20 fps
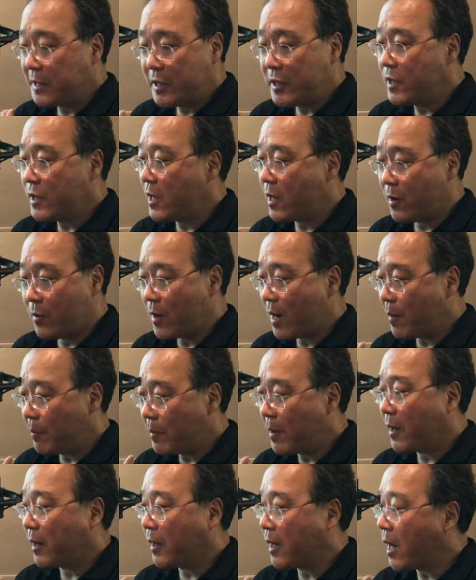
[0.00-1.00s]
you know,
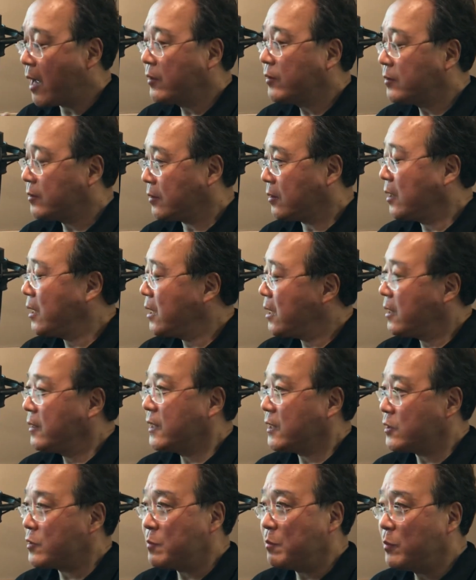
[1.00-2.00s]
among other
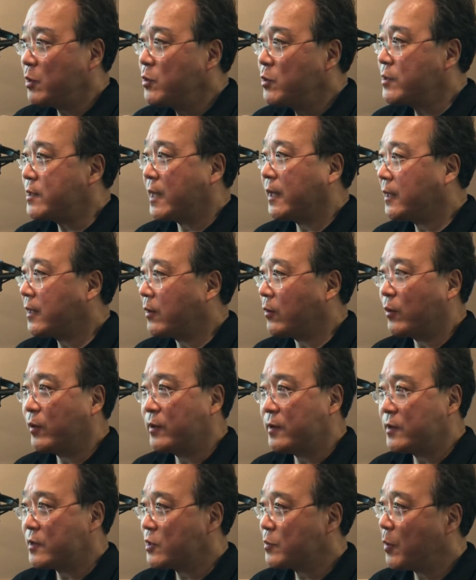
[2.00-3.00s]
things, music or
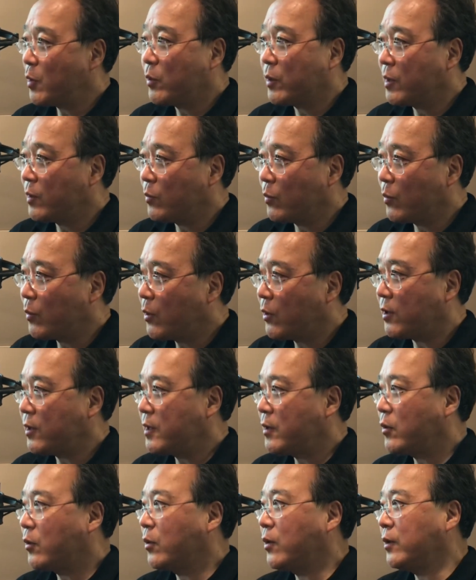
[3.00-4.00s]
the spoken
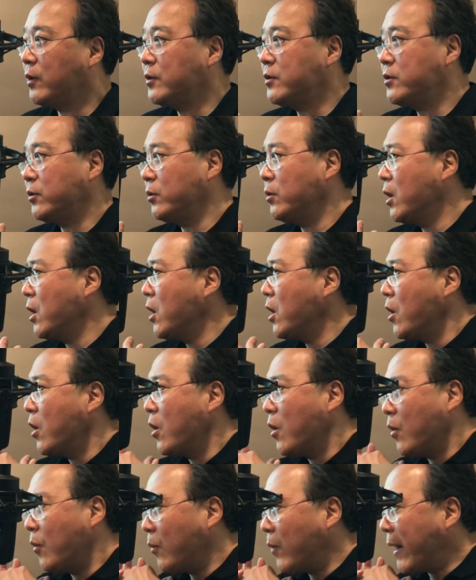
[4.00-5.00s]
word, or to
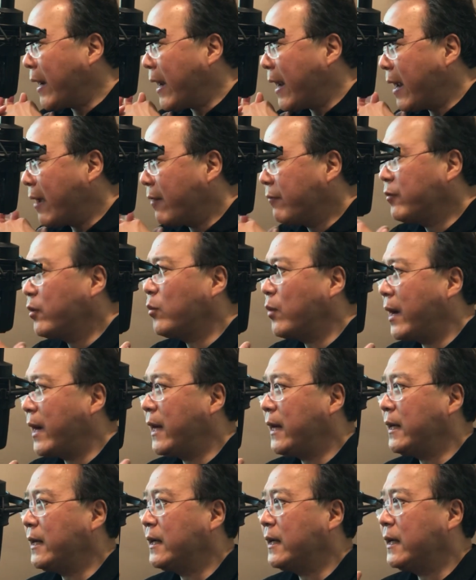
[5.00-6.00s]
whatever
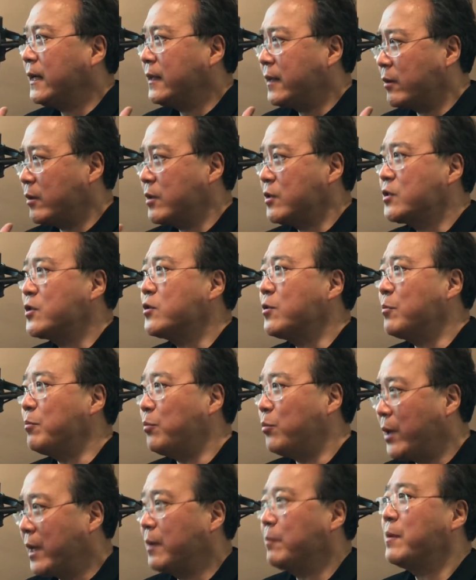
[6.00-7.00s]
way there is to
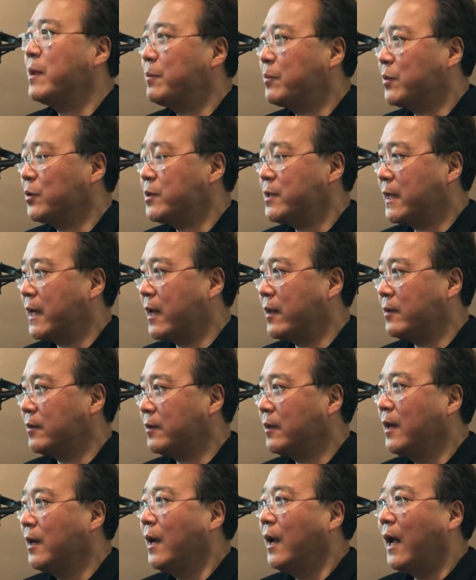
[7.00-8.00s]
bring people
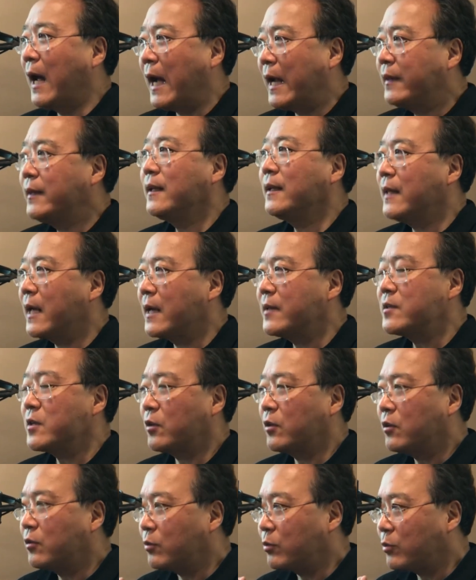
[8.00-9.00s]
together. I think that's a
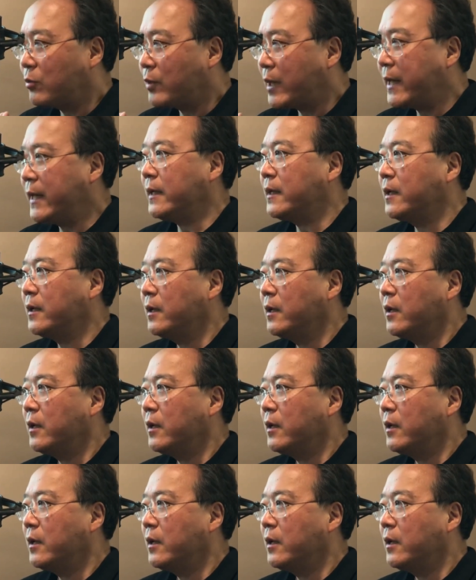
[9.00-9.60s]
great